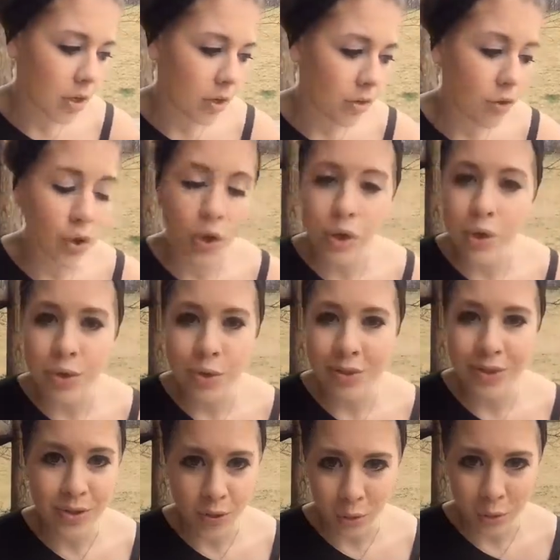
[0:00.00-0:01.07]
Girls with
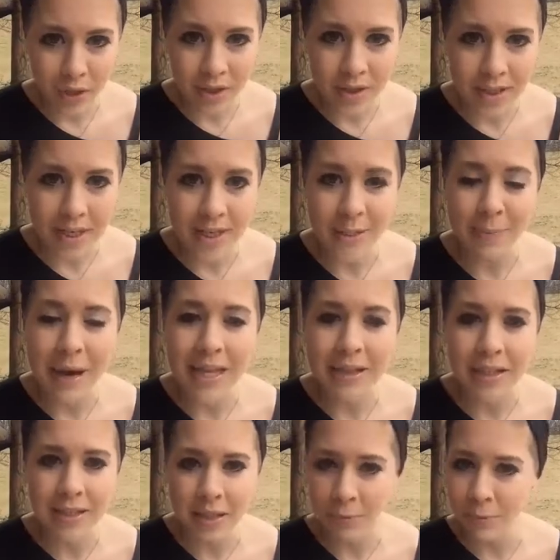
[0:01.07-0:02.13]
Swords, and it's by
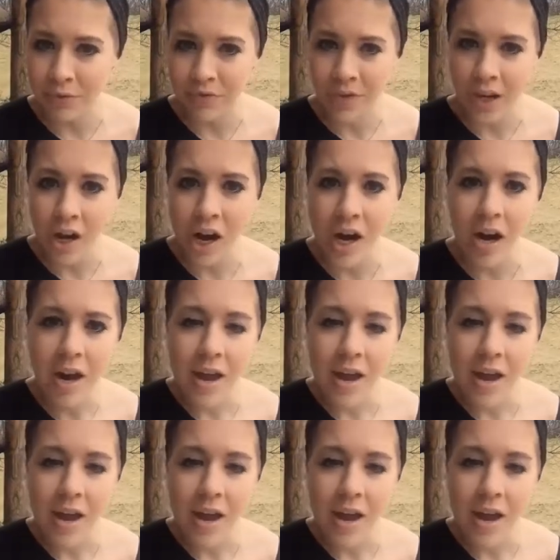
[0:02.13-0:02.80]
Lisa Bevere,